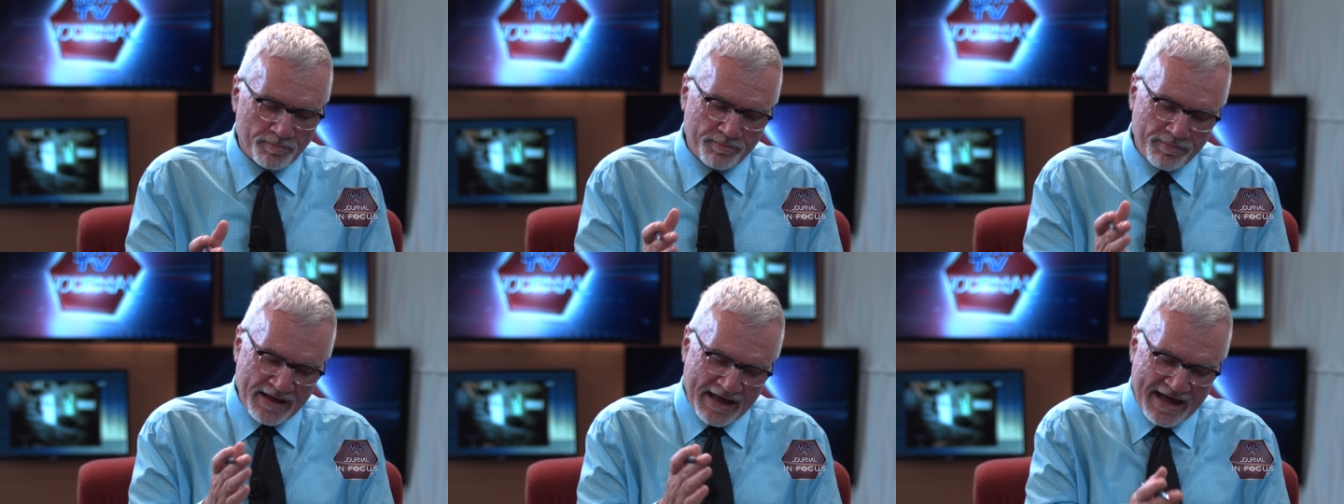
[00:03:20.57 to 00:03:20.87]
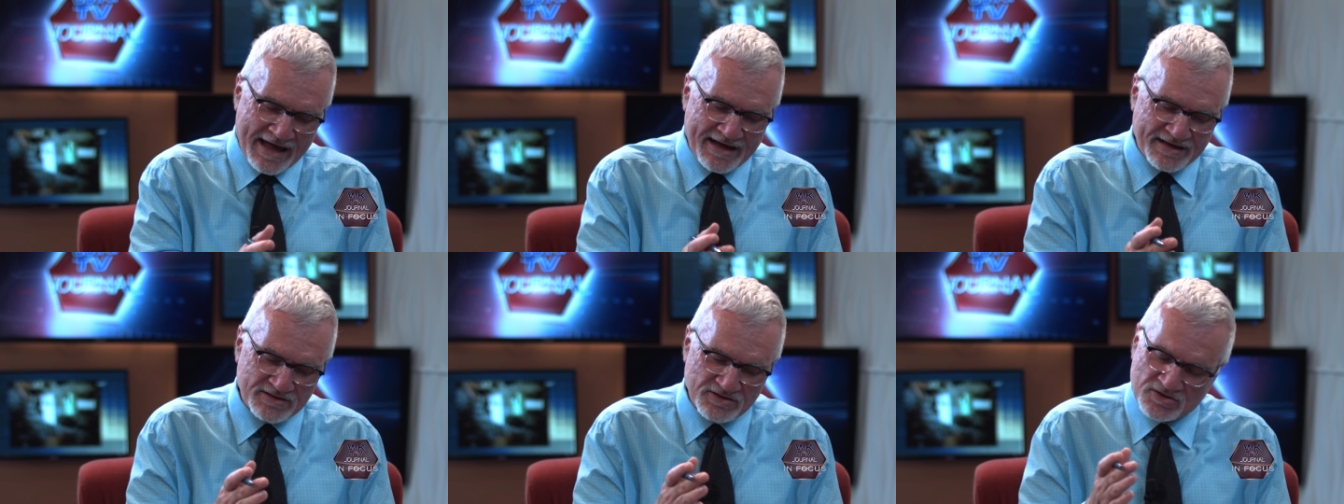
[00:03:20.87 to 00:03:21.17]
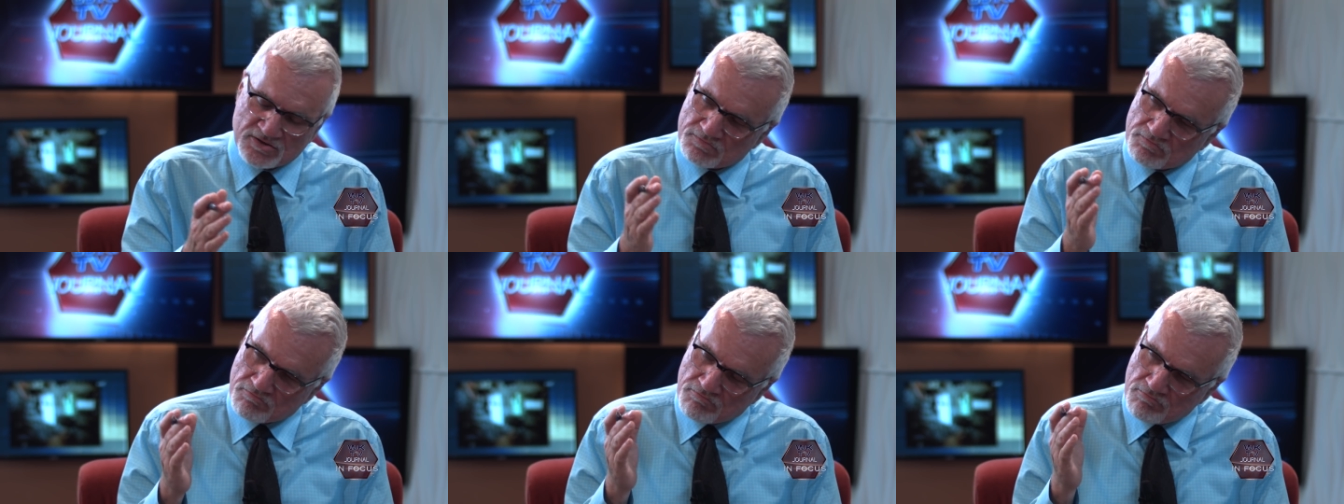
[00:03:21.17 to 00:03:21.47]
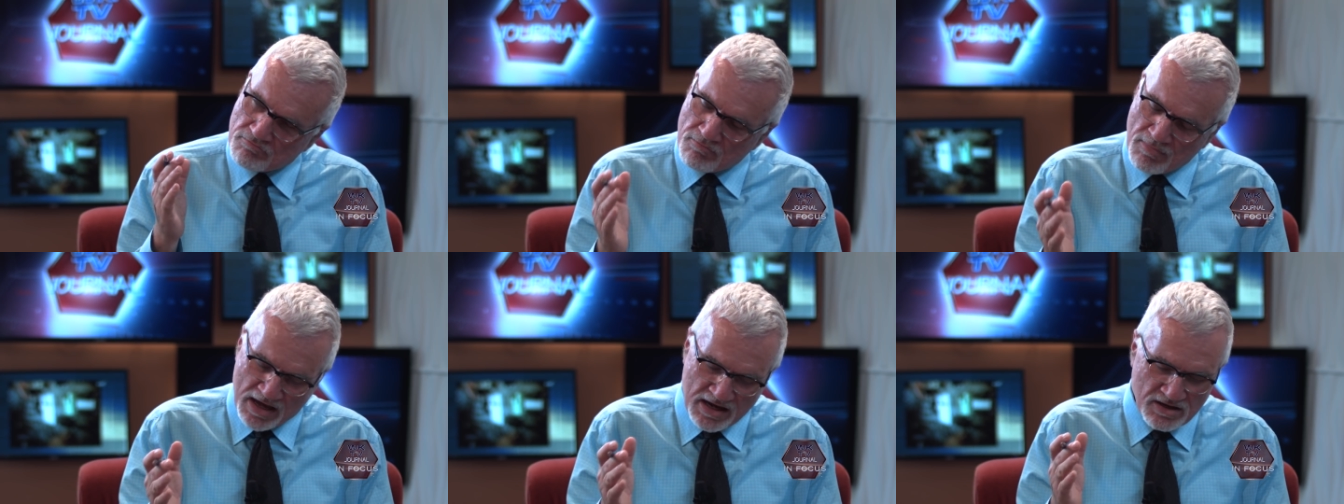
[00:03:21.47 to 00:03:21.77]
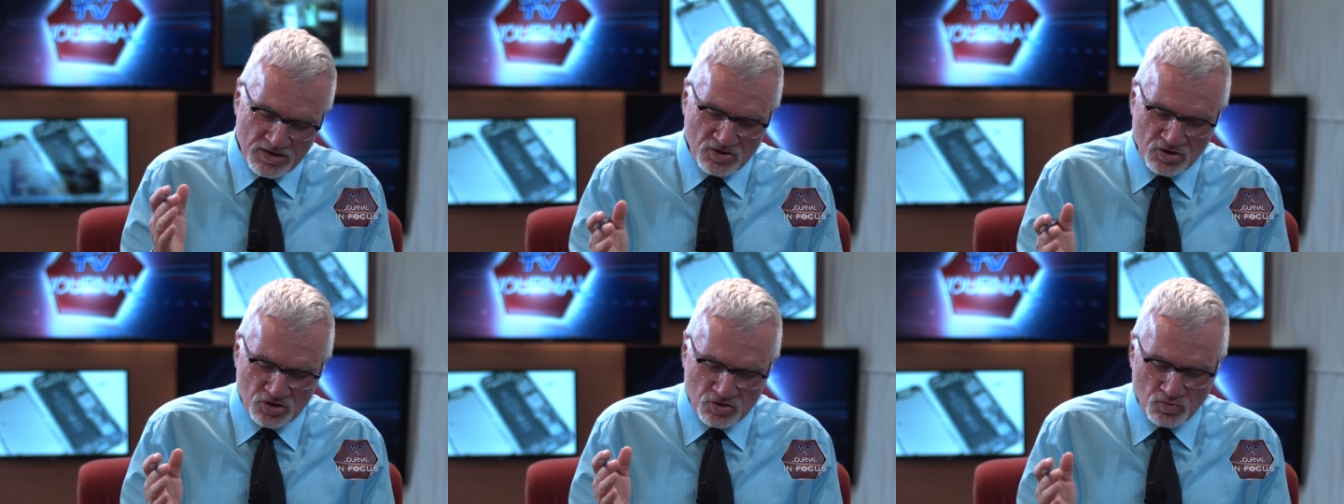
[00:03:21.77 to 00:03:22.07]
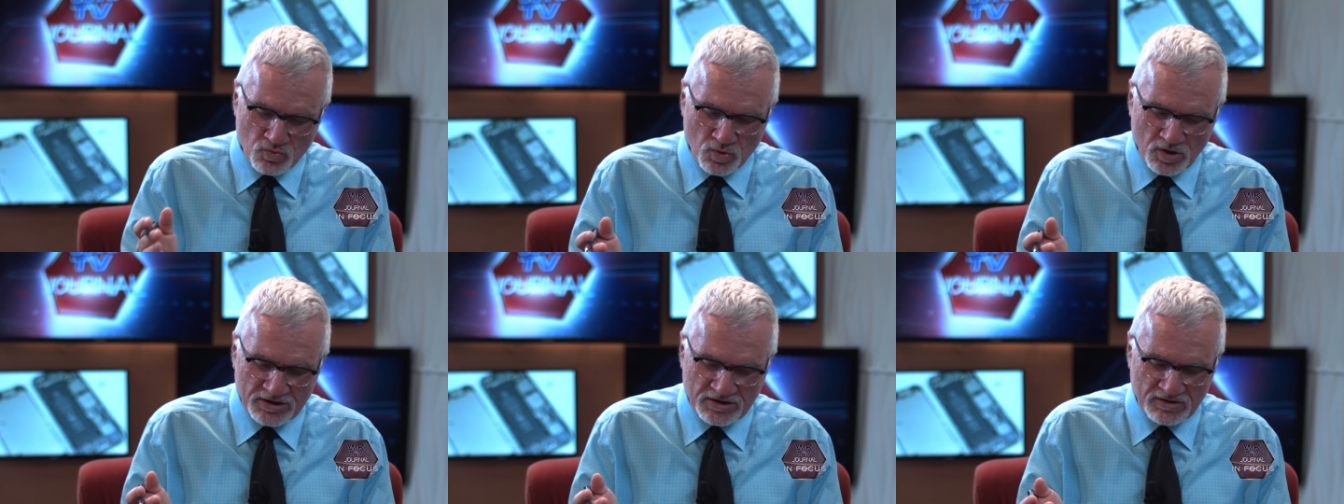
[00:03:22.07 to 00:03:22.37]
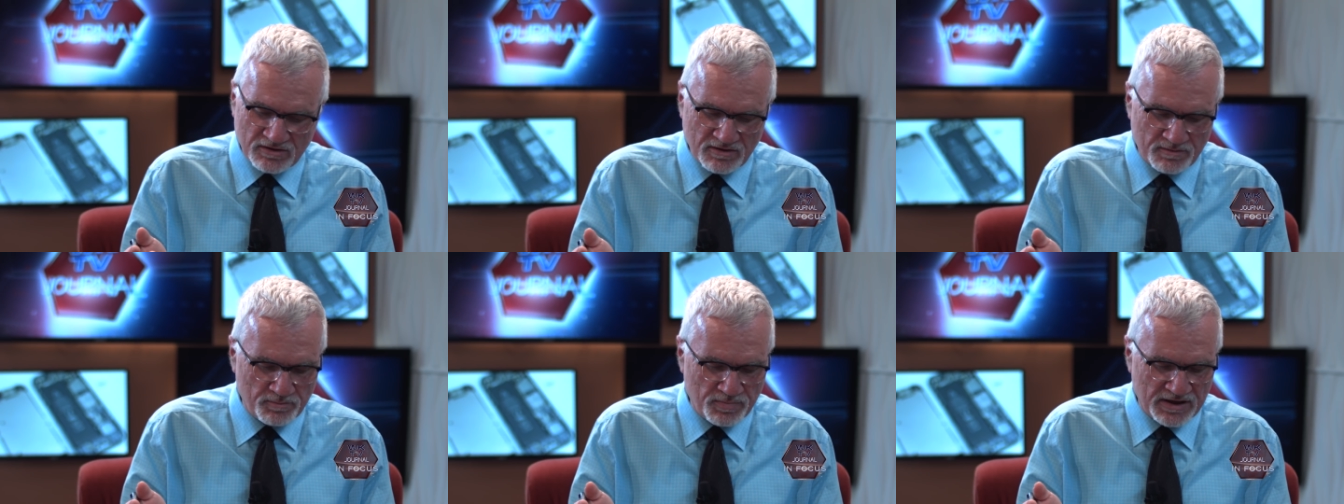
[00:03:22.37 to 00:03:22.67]
past made you want
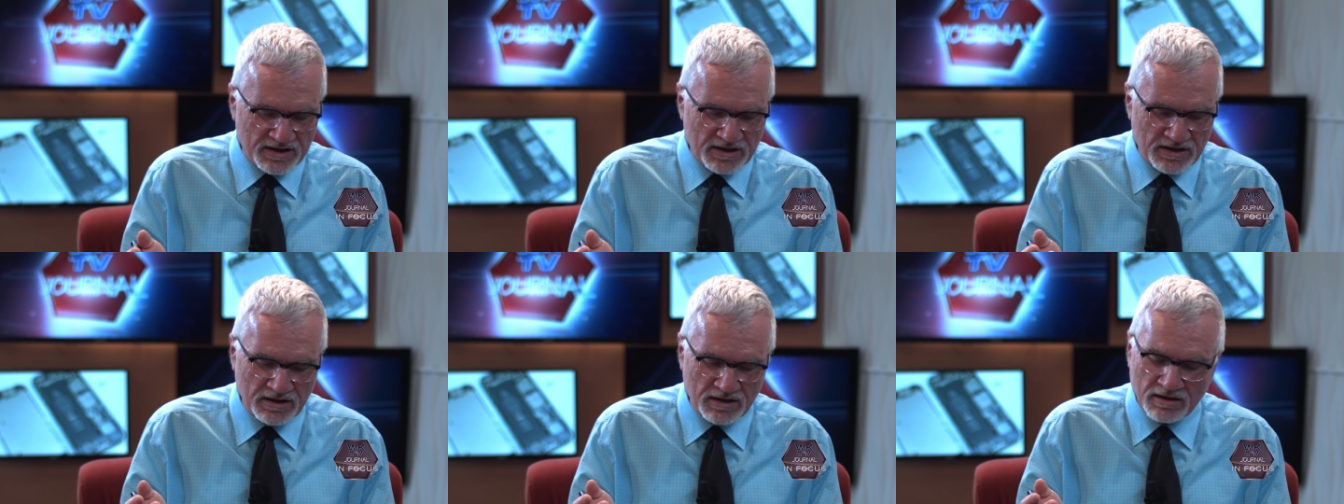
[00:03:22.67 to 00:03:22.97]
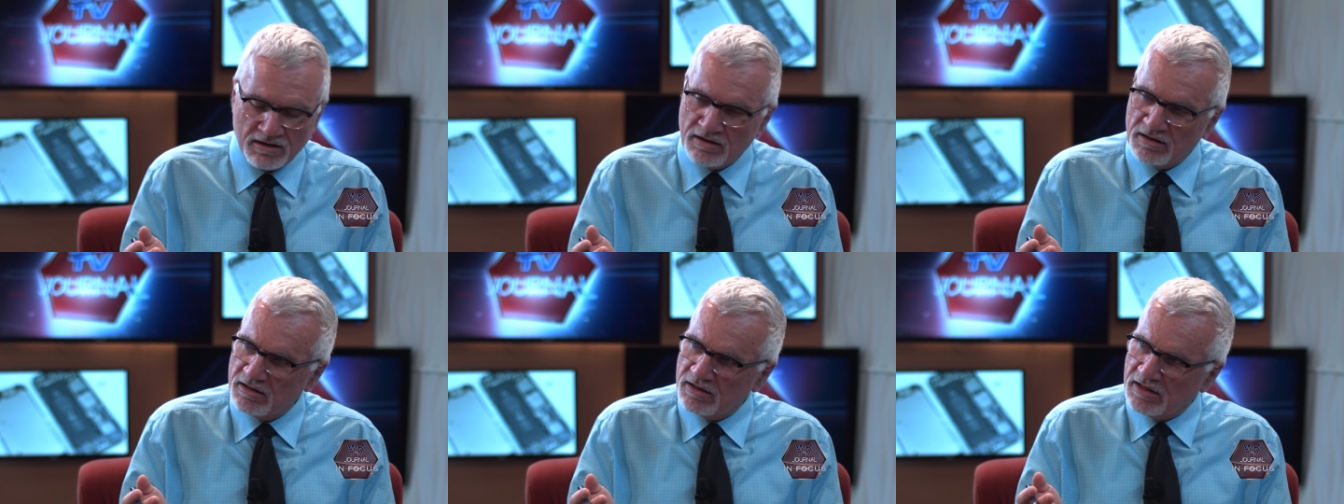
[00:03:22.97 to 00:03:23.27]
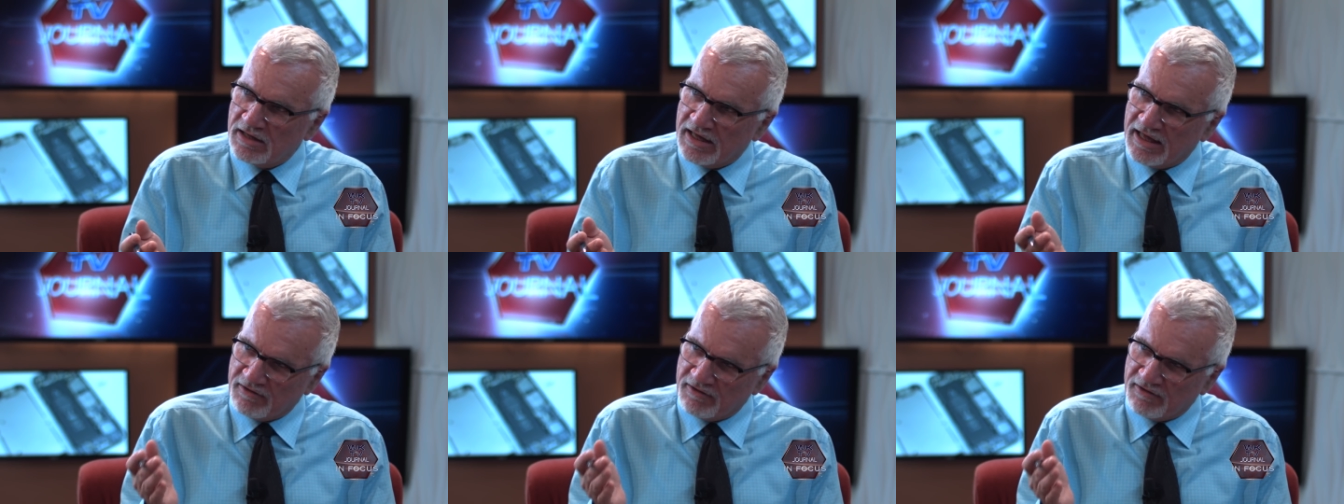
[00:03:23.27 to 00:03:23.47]
to be a